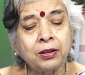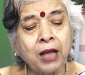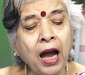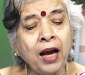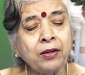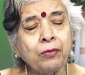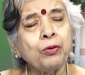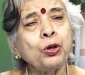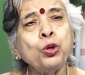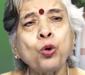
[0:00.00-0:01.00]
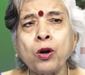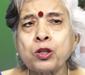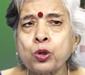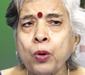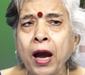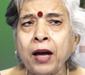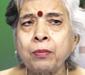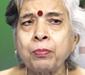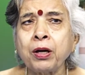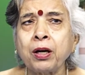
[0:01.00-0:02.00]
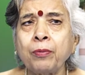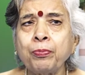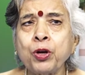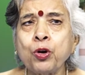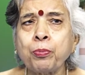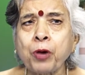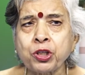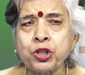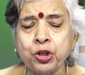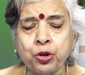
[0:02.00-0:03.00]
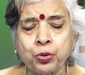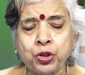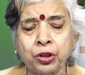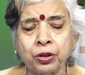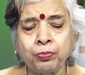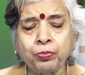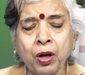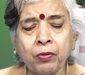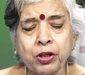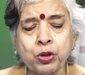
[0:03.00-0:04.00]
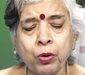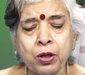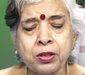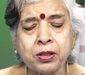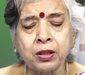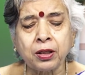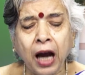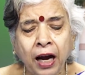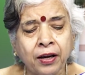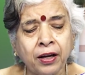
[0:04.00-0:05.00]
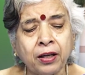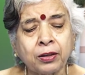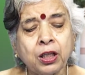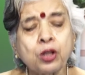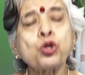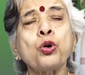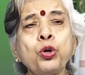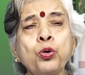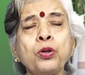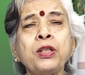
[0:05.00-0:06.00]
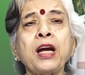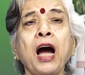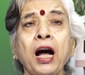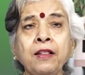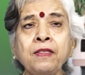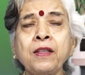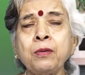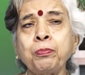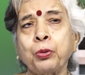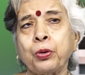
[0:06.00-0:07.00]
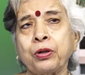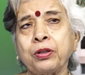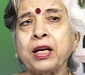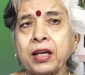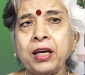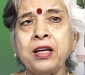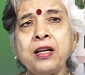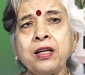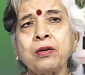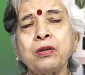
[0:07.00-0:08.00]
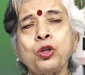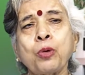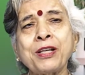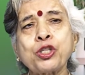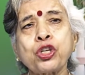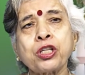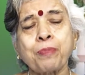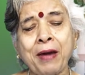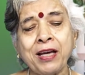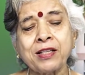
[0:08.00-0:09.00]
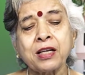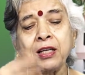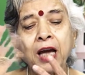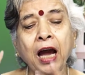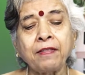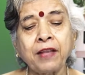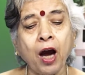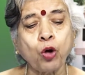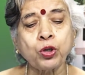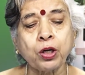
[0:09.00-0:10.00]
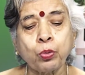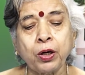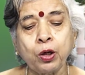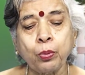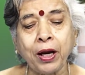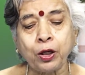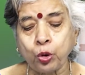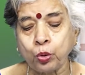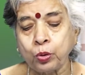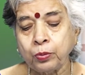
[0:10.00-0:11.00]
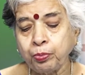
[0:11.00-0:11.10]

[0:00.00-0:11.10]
and you also had prostitution which was occurring. So, the Antapur, the inner domestic space and the outer world were two